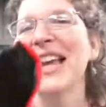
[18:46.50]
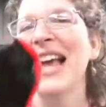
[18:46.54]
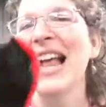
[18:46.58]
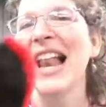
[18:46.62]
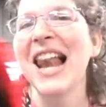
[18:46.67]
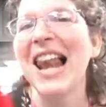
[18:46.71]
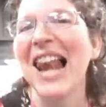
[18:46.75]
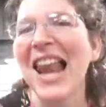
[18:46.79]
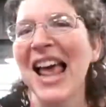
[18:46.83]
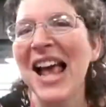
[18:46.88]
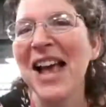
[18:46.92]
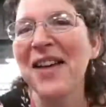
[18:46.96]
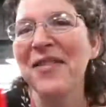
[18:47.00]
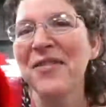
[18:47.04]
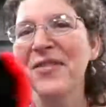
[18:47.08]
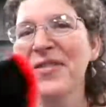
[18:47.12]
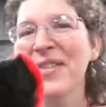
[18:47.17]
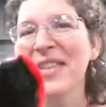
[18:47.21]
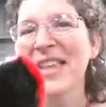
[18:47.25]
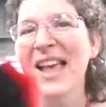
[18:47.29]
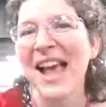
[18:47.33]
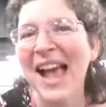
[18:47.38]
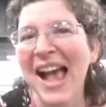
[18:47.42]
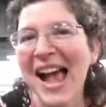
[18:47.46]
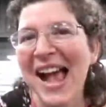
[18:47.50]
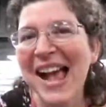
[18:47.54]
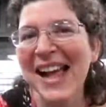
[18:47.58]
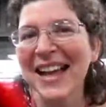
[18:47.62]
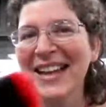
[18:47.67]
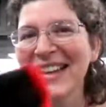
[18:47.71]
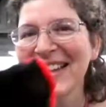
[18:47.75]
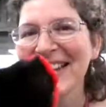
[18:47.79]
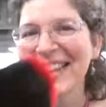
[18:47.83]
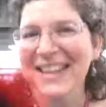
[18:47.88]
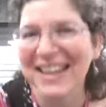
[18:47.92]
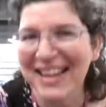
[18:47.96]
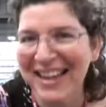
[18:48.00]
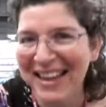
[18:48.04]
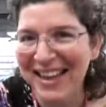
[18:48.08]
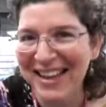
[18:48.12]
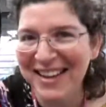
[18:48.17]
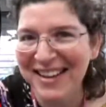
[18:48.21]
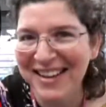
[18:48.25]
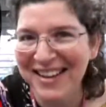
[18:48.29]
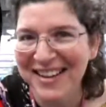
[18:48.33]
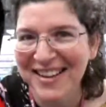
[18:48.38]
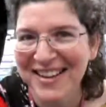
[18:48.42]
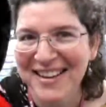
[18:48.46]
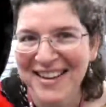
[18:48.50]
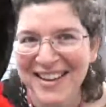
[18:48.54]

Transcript: your left hand in,